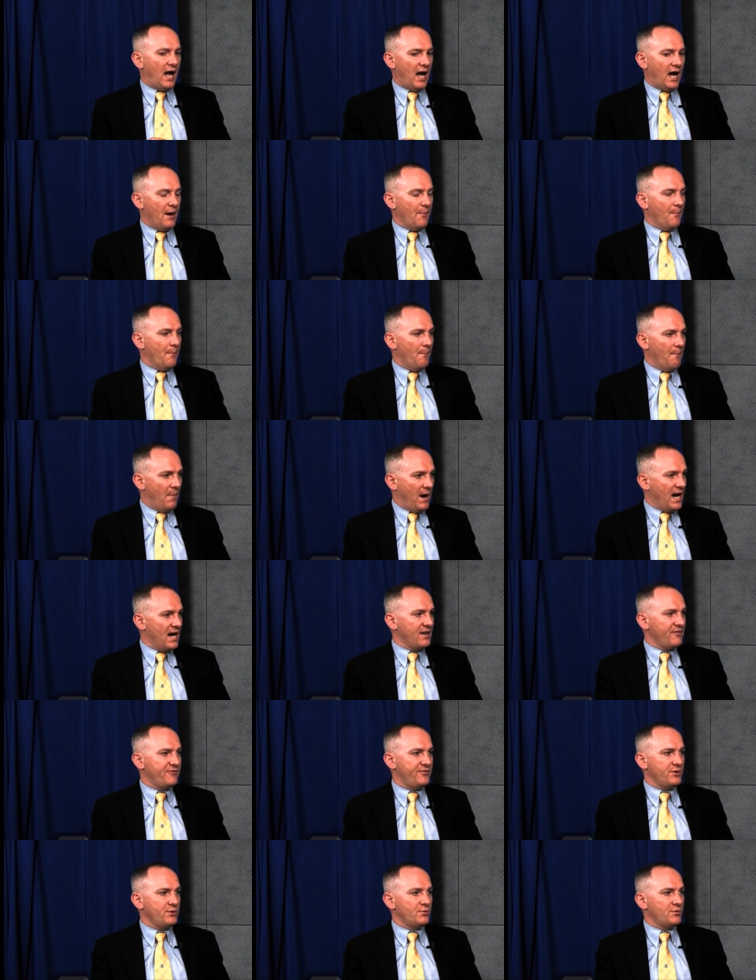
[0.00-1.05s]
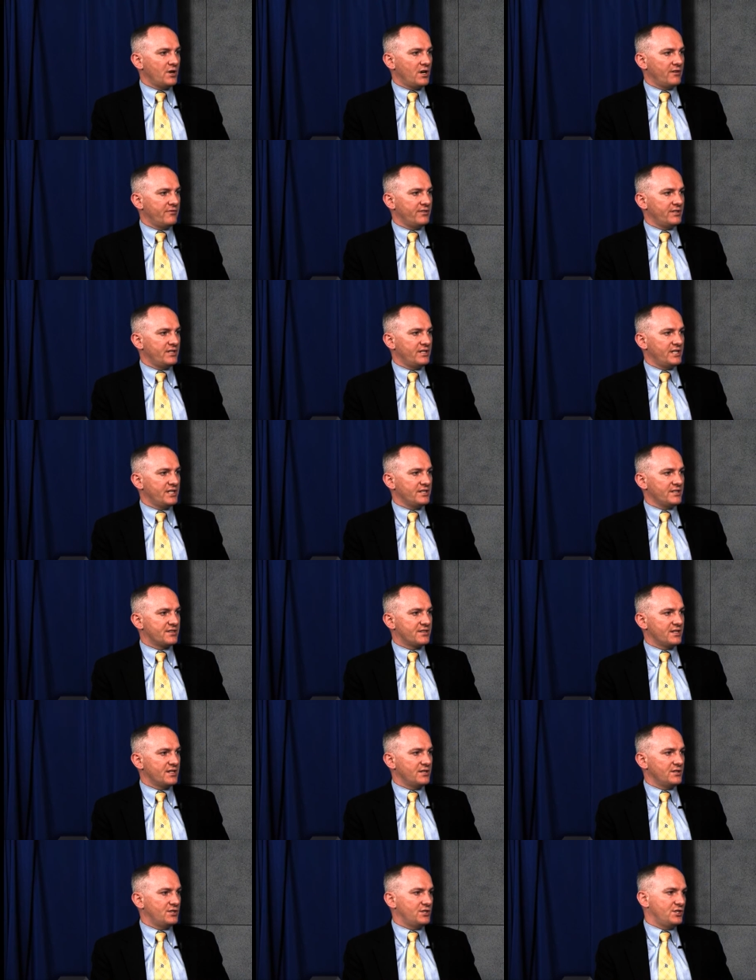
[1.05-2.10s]
My view of it is
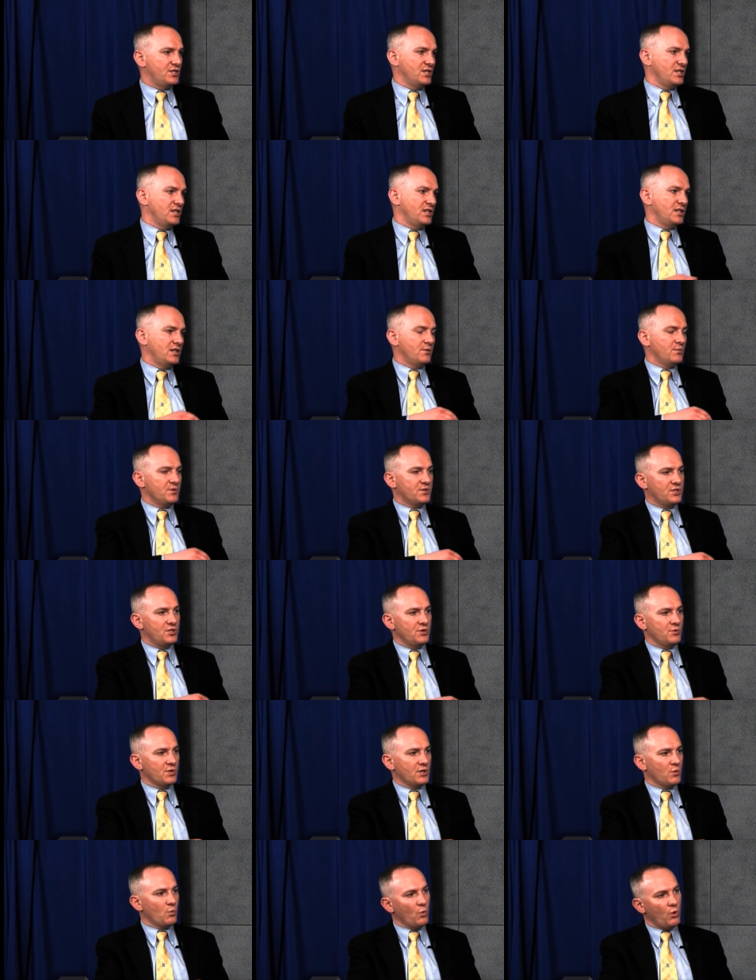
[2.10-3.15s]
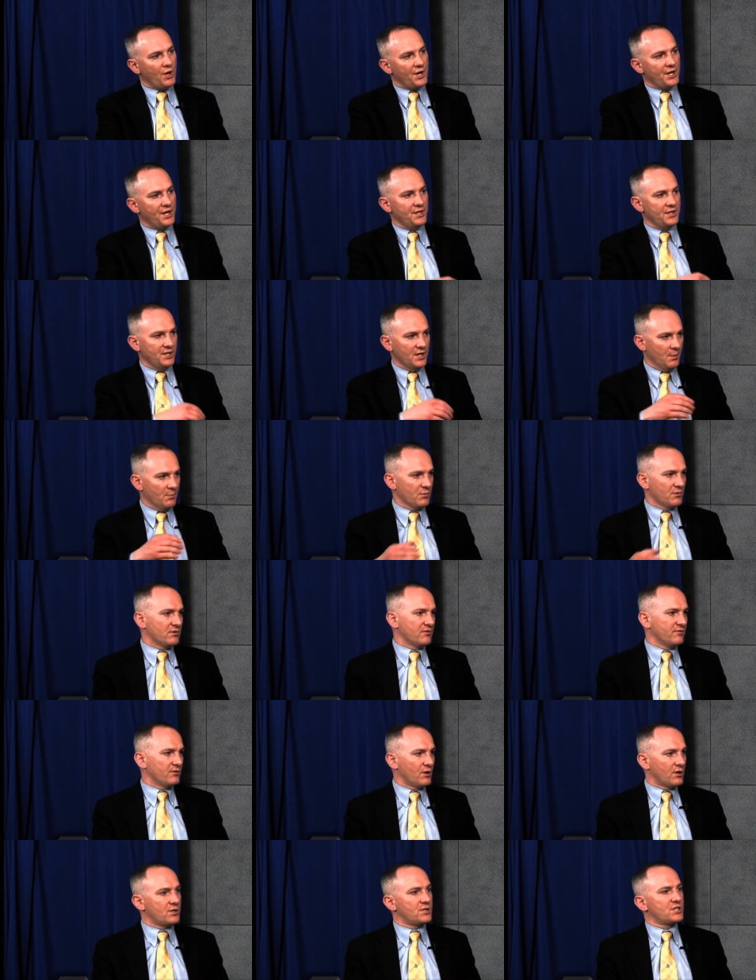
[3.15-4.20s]
that GE was doing what a number of
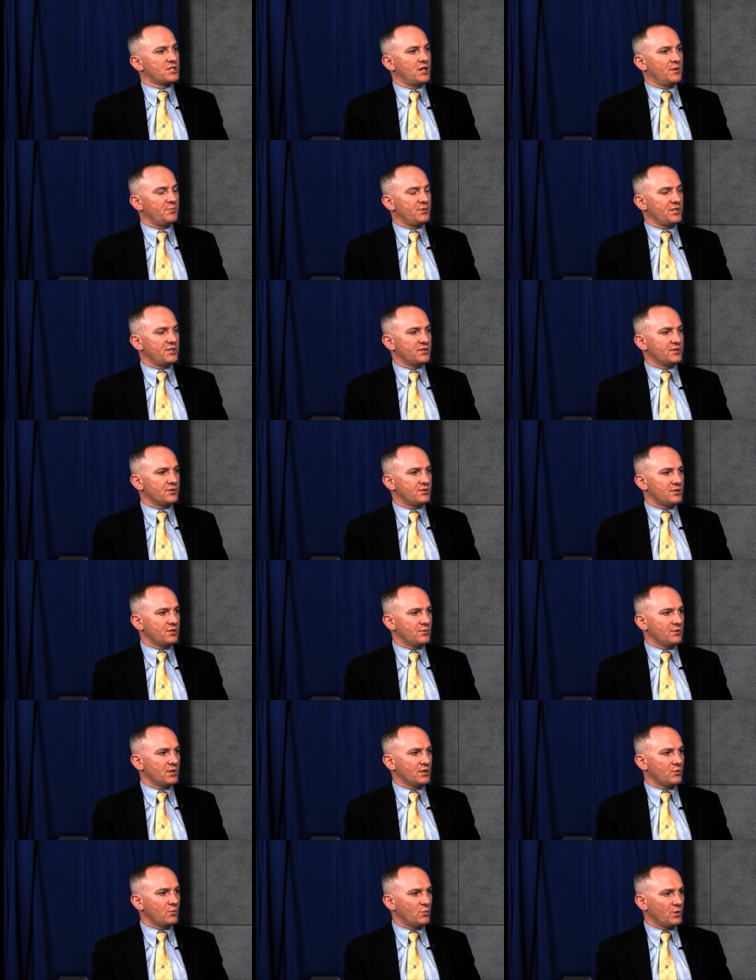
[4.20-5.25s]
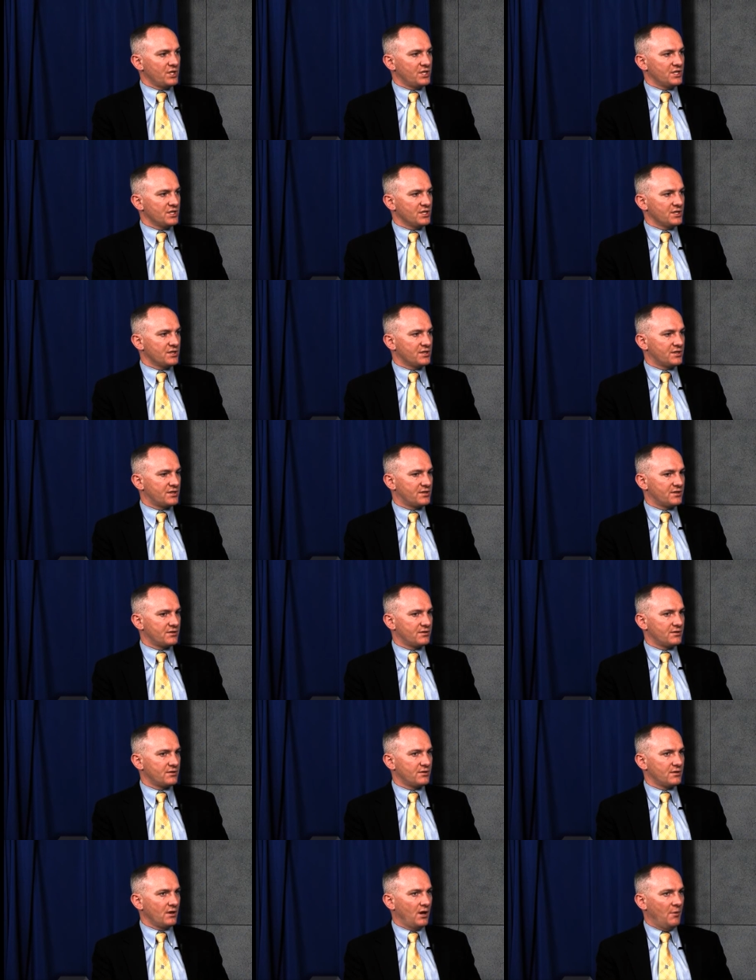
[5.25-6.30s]
large companies are doing, which is
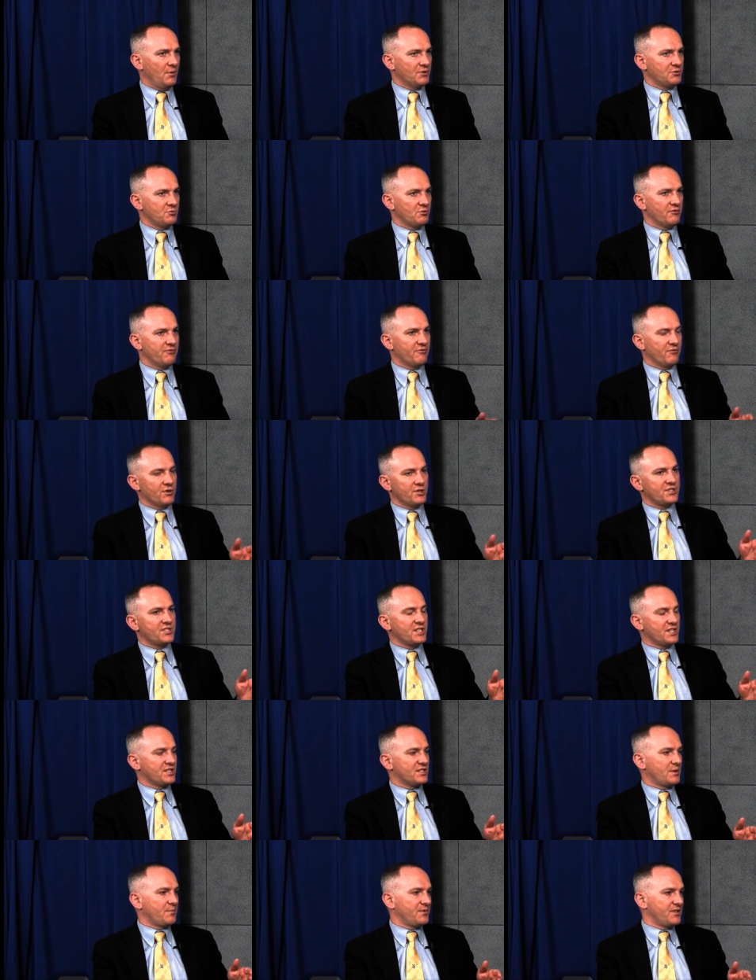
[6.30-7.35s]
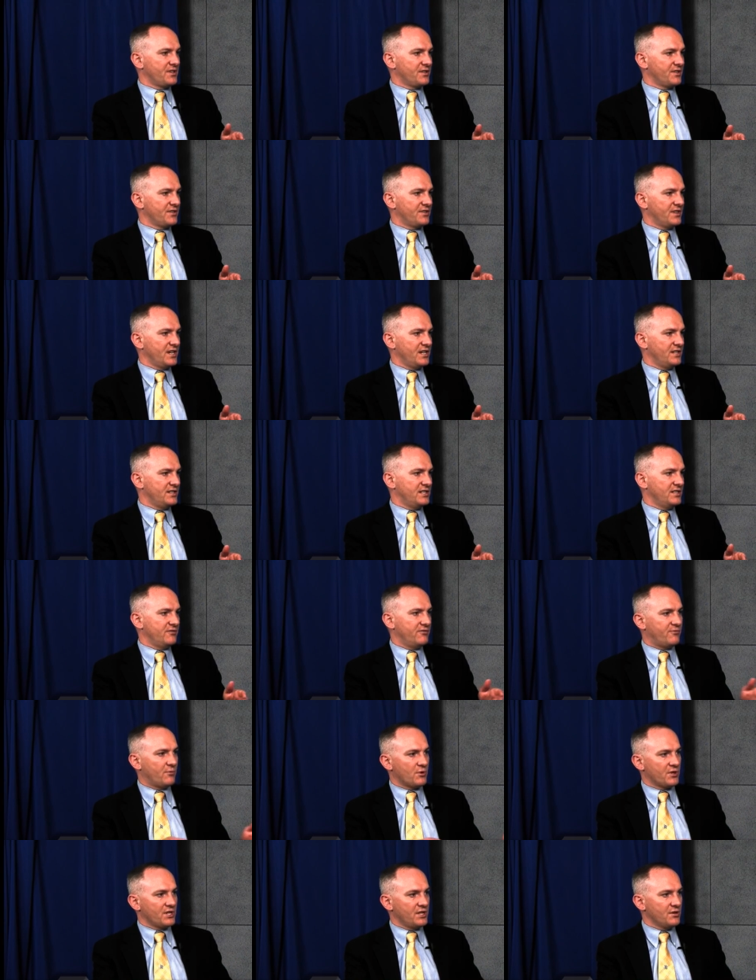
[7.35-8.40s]
almost reversing something that they did
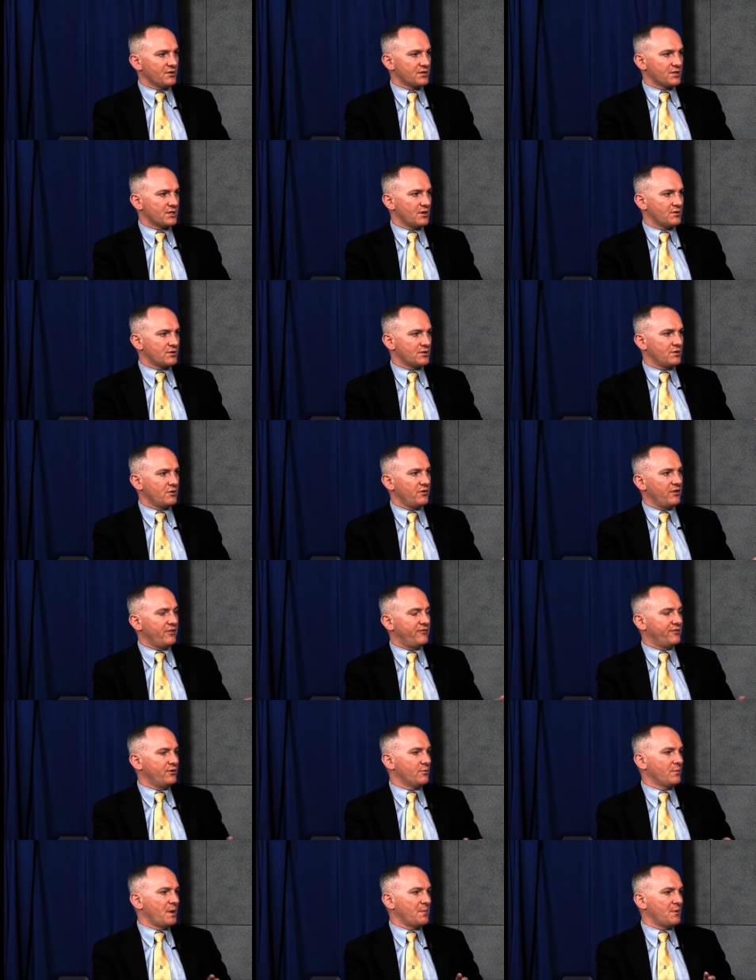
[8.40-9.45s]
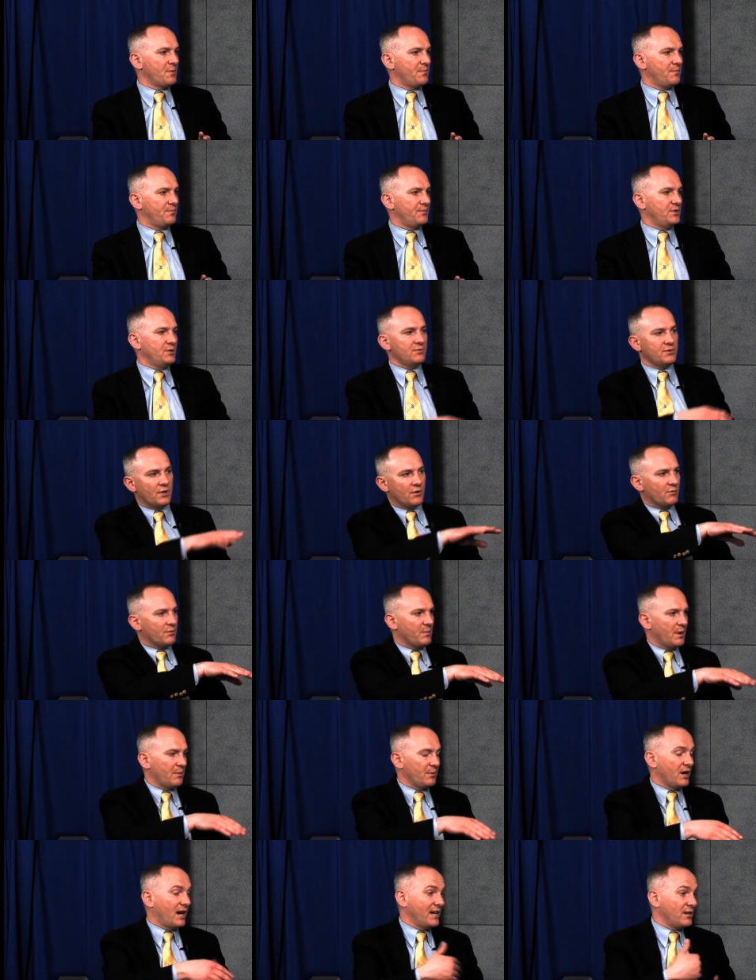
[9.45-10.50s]
40 years ago. So if you remember, you don't
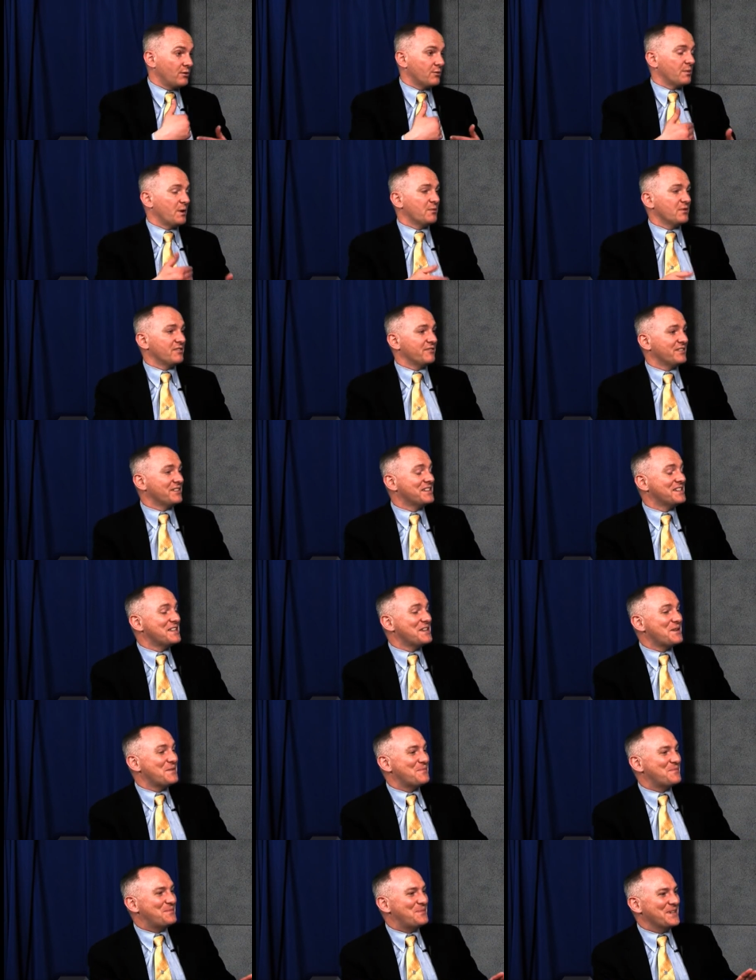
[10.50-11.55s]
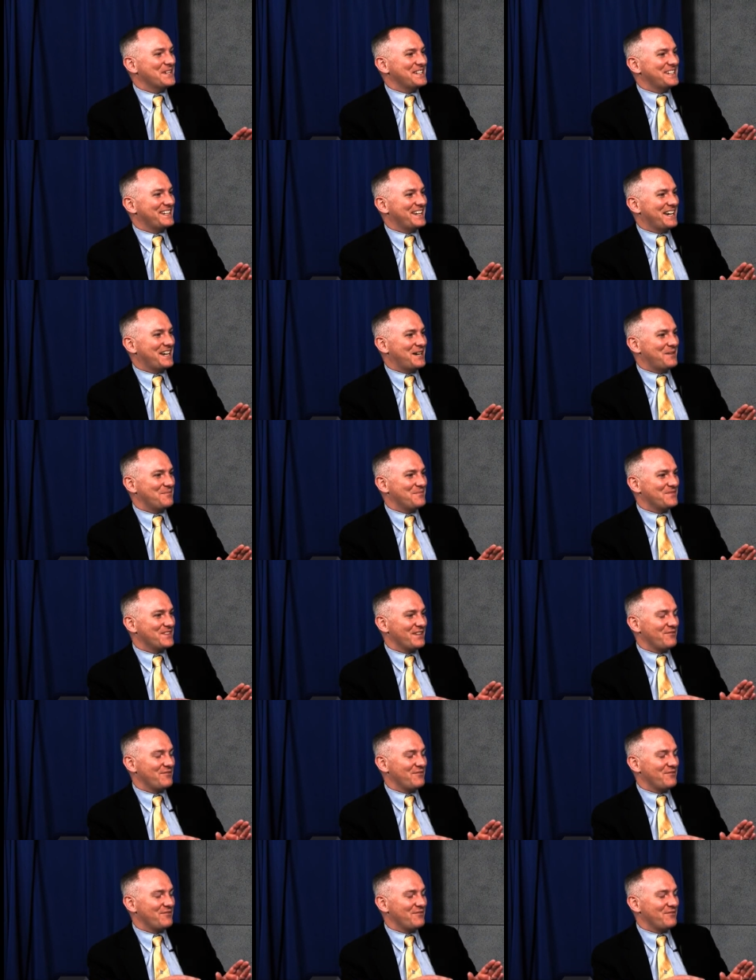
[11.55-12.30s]
remember, I don't remember even, but if